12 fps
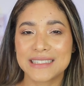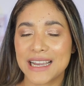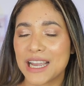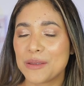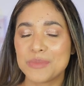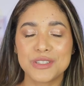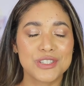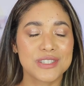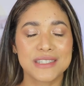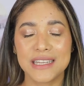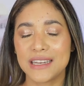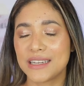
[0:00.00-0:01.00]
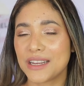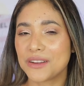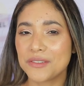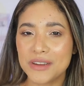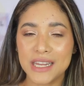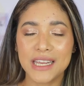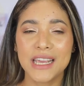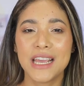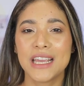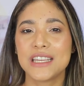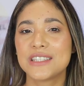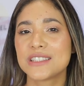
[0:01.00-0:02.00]
type it just didn't agree
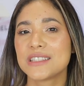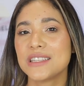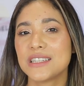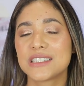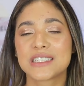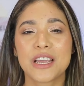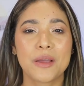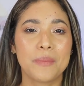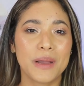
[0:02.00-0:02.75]
it just looked